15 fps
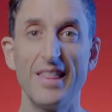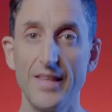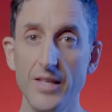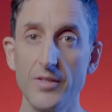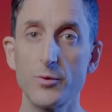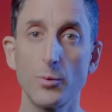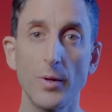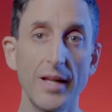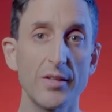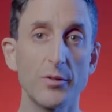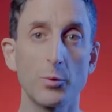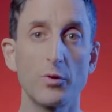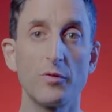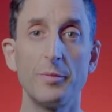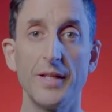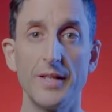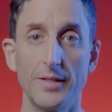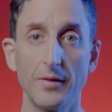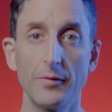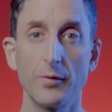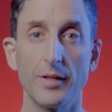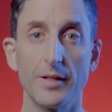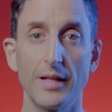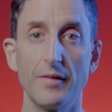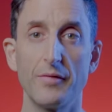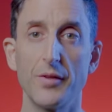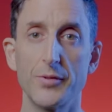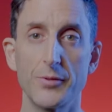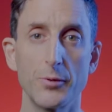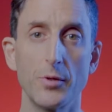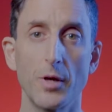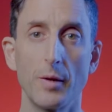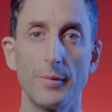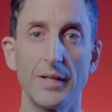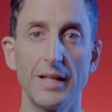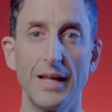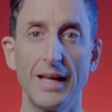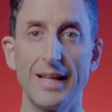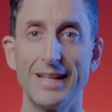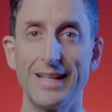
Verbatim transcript: These rates would have been different if the tsunami had